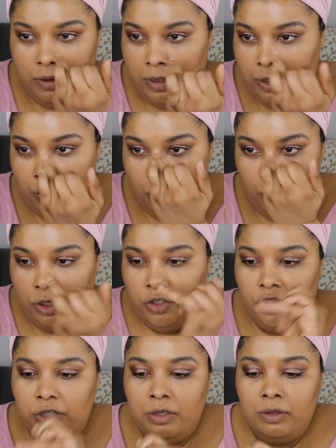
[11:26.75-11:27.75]
Not too
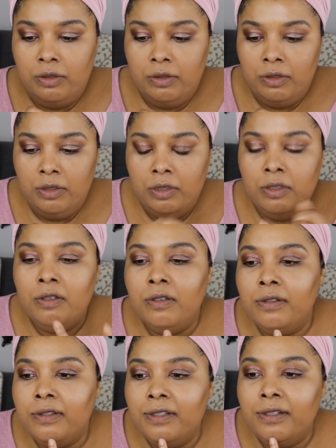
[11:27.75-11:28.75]
much.
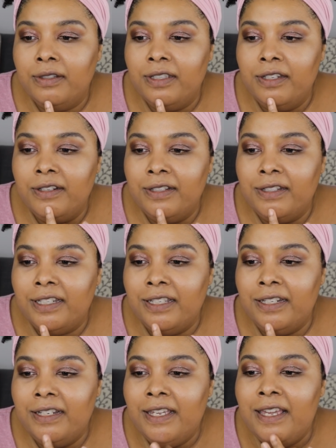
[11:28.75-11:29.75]
Little here on the
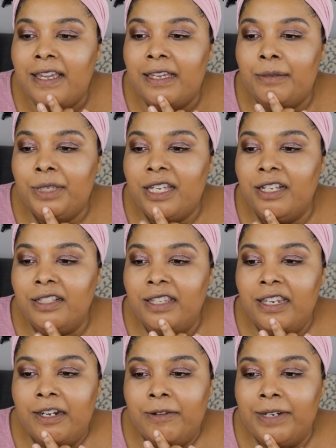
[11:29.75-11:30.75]
chin. And because of
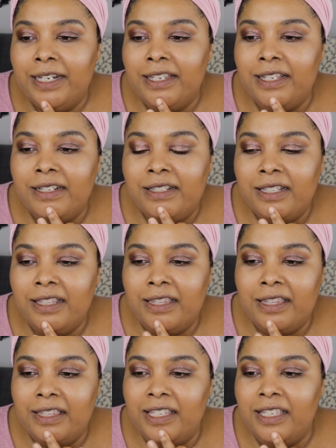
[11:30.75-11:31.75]
the ingredients
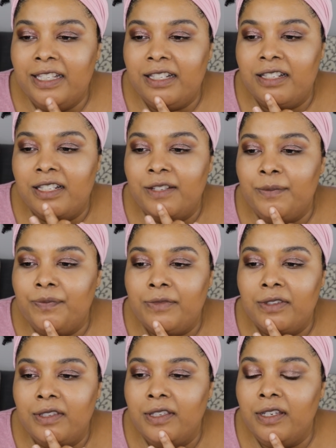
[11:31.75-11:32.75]
in these
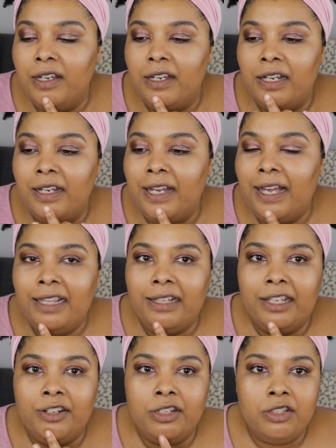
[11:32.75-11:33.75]
uh,
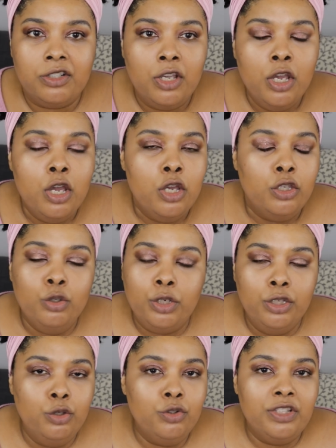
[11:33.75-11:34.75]
highlighters, you
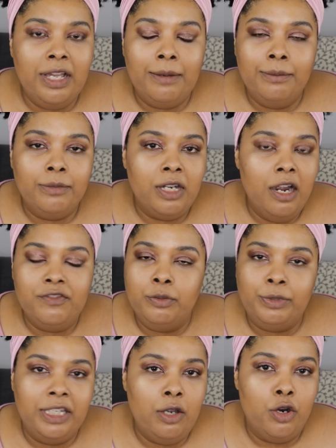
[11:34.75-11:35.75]
can use them
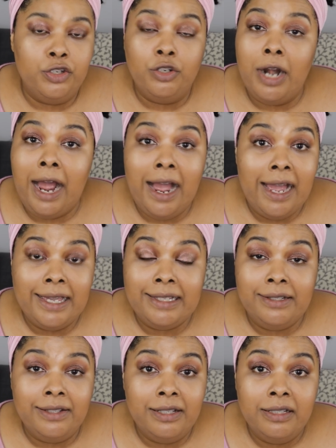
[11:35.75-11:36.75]
comfortably on your
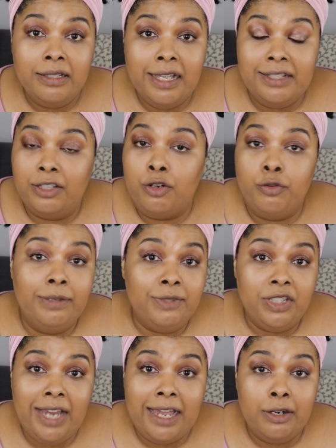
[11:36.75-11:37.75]
eyes as a cream
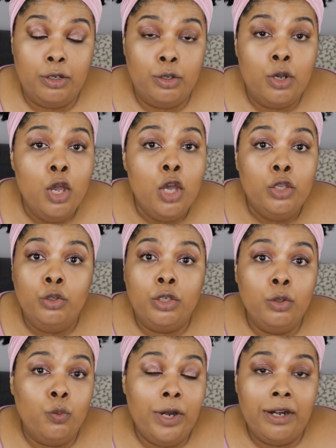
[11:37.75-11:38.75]
shadow. You
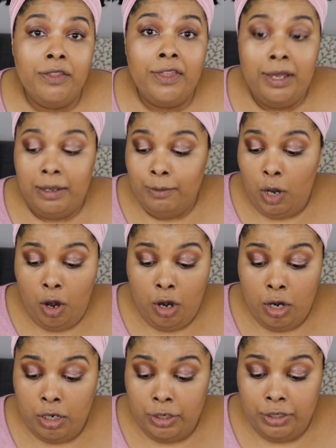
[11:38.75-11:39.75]
can wear them
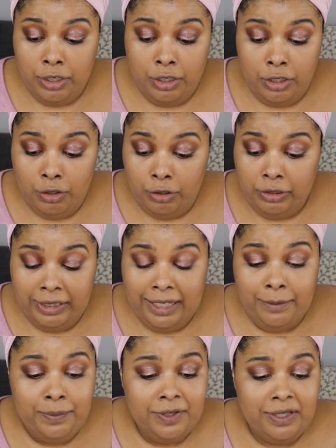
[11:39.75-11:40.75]
on your
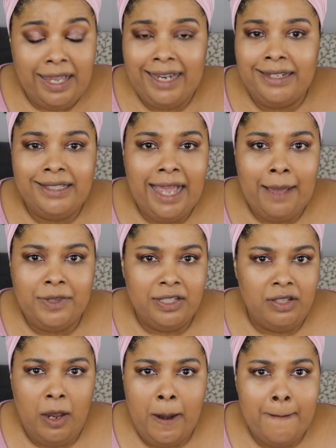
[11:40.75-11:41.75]
lips. I can tap
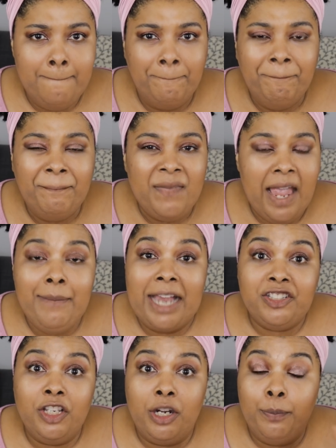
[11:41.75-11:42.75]
this on. I'm
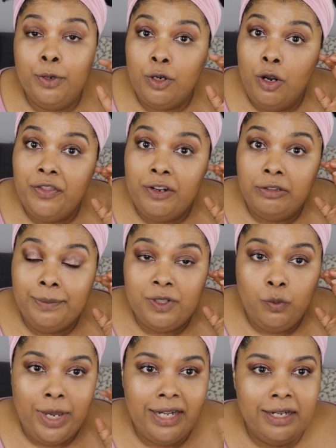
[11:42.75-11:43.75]
actually gonna put on their lip
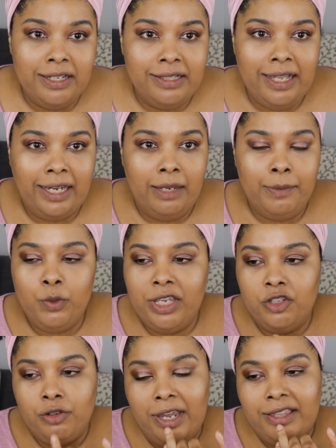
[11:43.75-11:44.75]
suede in a second, but we
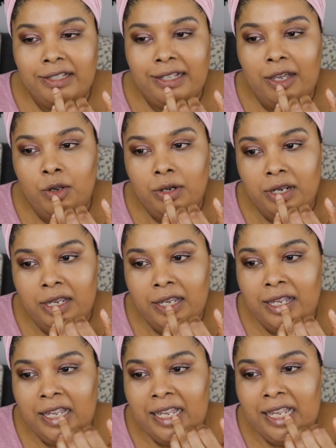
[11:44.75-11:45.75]
can try this out
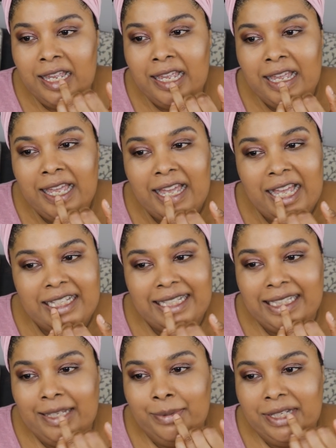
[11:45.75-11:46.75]
as
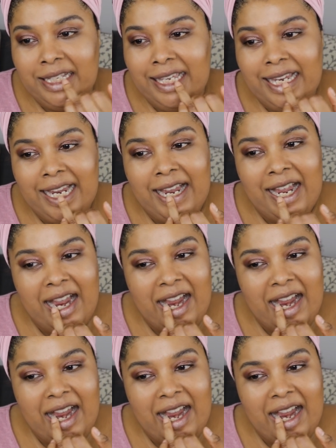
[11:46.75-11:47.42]
a lipstick.